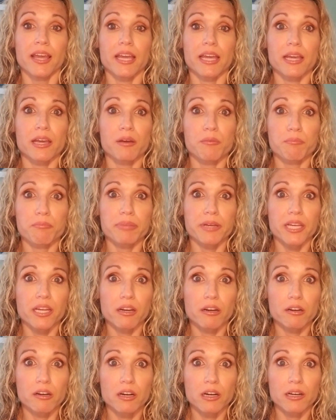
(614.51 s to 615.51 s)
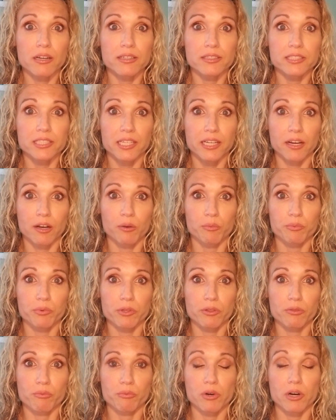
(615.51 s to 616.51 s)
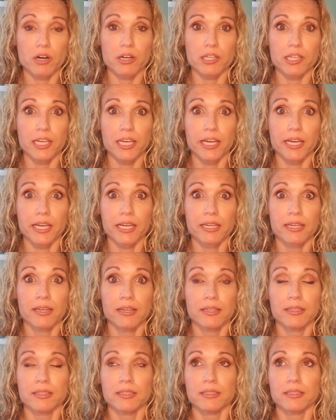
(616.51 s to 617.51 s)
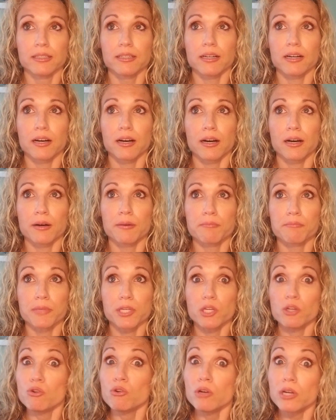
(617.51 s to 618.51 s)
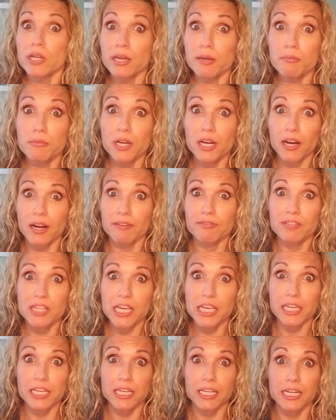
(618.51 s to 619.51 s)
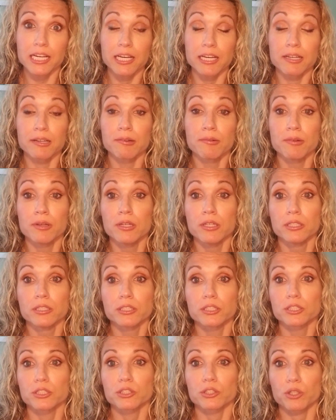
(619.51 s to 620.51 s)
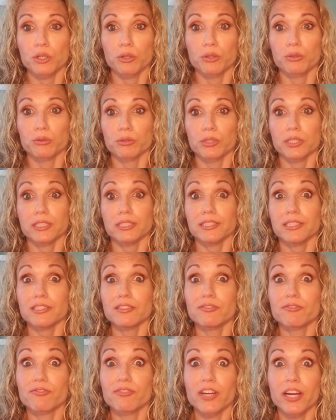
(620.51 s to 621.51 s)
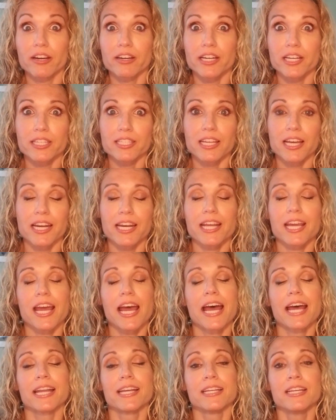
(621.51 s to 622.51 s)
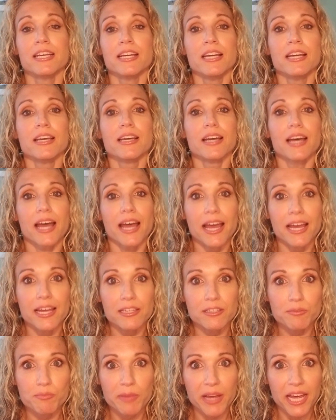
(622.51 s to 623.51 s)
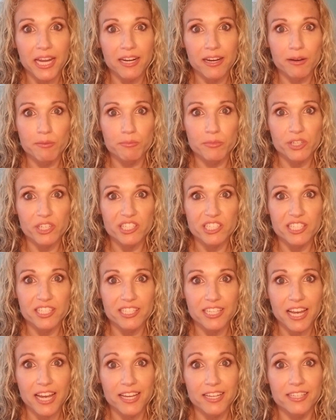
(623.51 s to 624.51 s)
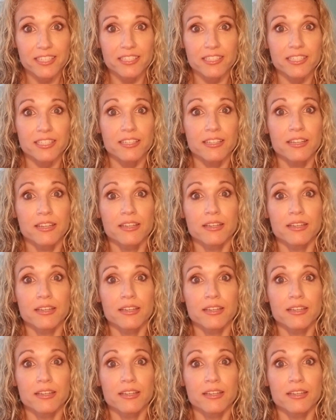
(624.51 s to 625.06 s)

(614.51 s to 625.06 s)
Ampera to help with walking. You name it, I've taken it. So this is very exciting. And as Matt Embry says,